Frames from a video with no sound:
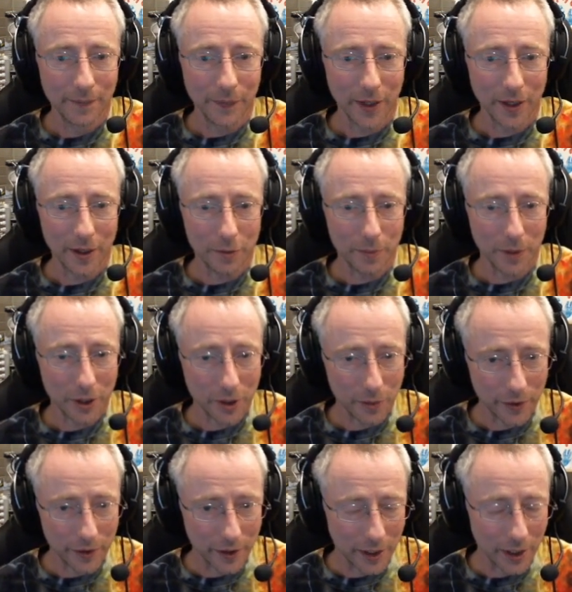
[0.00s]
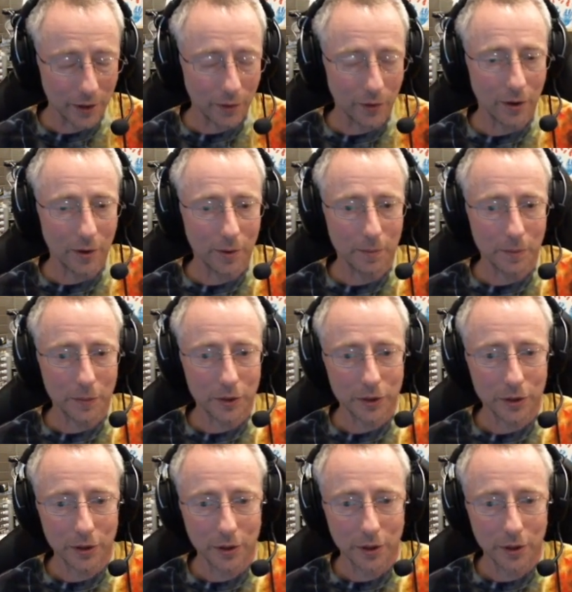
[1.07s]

And especially with the Ingrams,